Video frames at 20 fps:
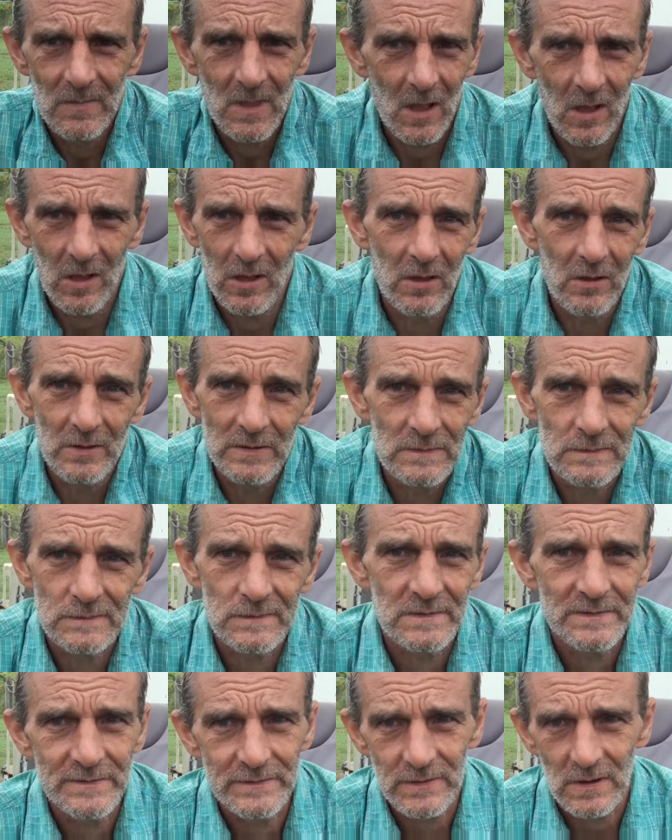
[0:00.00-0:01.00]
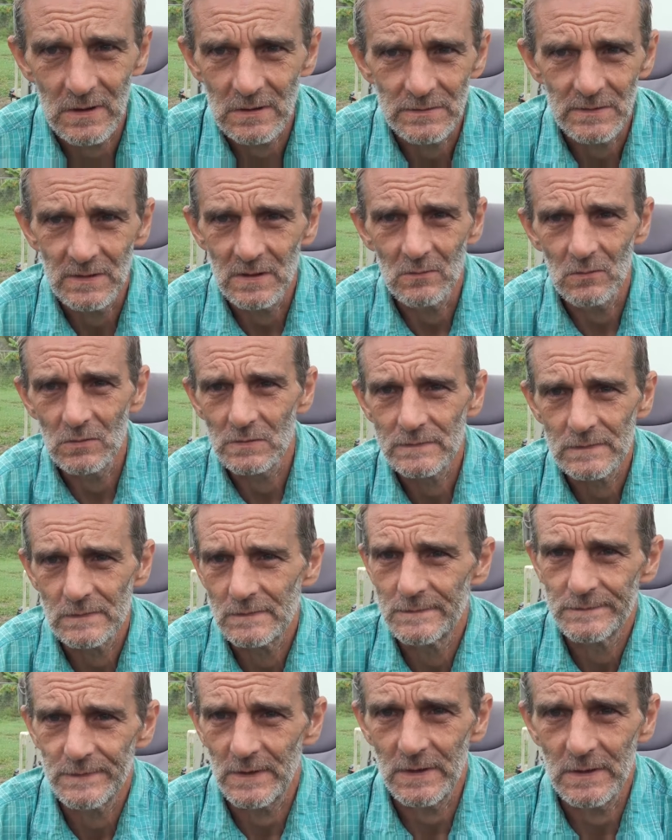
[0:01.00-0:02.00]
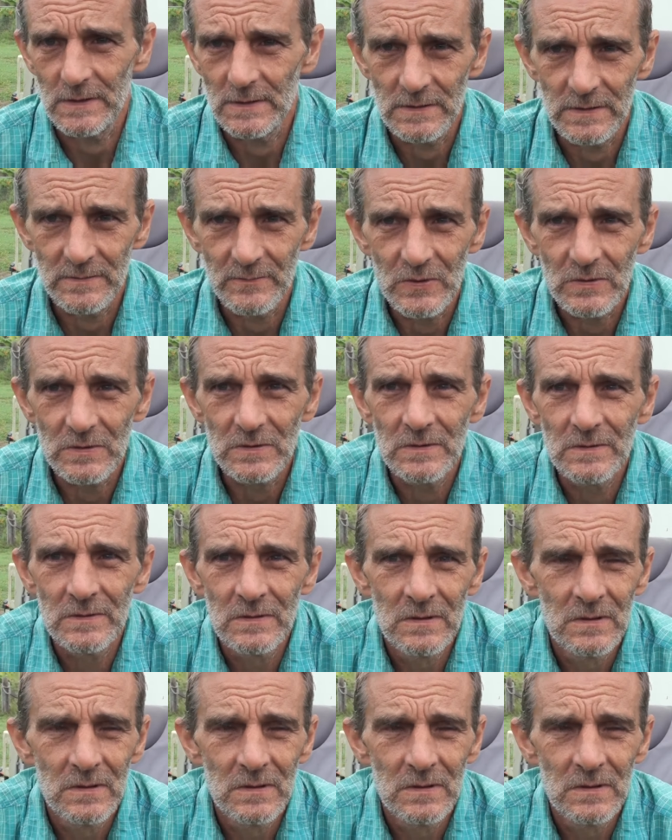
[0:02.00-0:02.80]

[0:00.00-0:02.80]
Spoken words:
I honestly don't know what to say anymore.